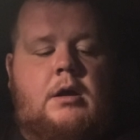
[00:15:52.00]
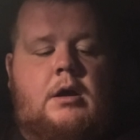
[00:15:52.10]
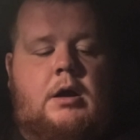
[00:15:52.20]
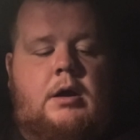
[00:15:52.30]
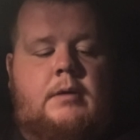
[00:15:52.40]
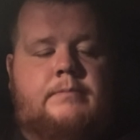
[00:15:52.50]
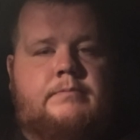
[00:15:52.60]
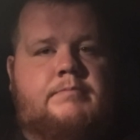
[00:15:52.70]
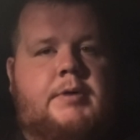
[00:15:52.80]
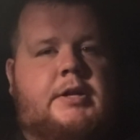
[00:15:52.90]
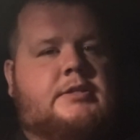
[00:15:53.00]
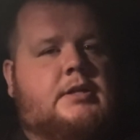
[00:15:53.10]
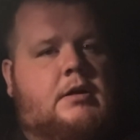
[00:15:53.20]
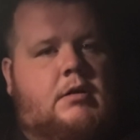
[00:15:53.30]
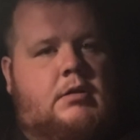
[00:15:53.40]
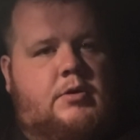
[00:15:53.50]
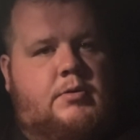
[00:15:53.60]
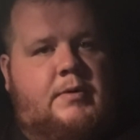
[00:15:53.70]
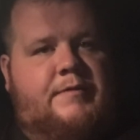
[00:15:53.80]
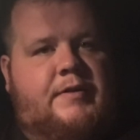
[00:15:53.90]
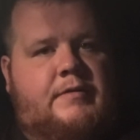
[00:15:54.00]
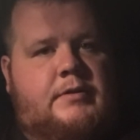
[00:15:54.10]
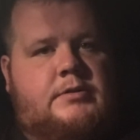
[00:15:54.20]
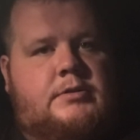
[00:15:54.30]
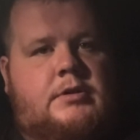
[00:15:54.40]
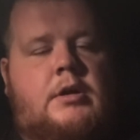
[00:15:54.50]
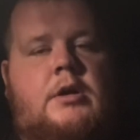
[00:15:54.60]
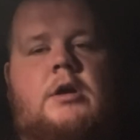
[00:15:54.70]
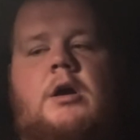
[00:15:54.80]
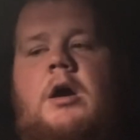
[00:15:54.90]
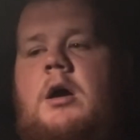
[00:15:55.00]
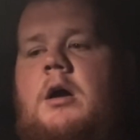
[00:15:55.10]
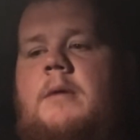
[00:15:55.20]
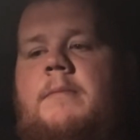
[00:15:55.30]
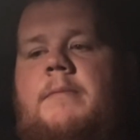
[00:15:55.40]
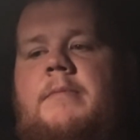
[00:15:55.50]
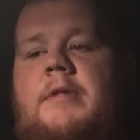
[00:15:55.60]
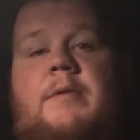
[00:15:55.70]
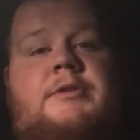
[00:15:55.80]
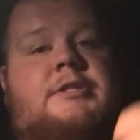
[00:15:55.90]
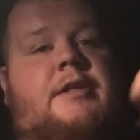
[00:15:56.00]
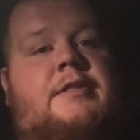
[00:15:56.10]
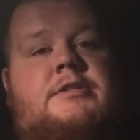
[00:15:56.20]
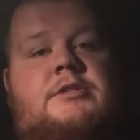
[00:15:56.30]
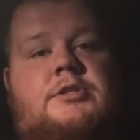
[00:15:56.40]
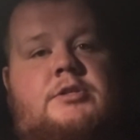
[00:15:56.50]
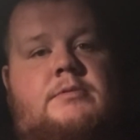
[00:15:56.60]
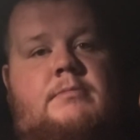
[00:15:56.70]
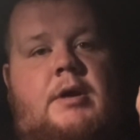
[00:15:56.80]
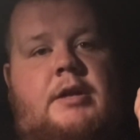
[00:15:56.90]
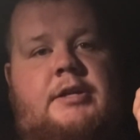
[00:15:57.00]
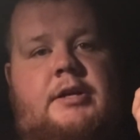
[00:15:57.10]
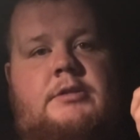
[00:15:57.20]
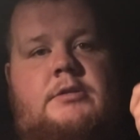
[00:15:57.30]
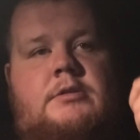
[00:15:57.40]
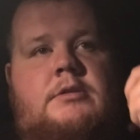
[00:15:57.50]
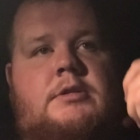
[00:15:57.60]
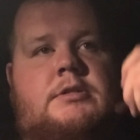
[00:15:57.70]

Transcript: but it's not currently one of my favorites. Now, once again, this is just my taste. This